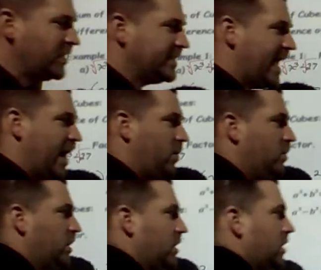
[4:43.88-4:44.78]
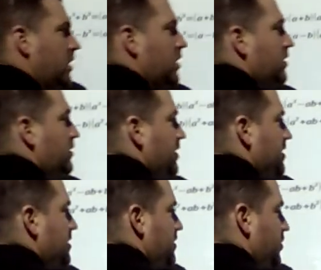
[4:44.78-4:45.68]
Now,
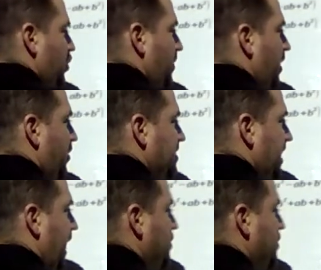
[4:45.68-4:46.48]
this term here is a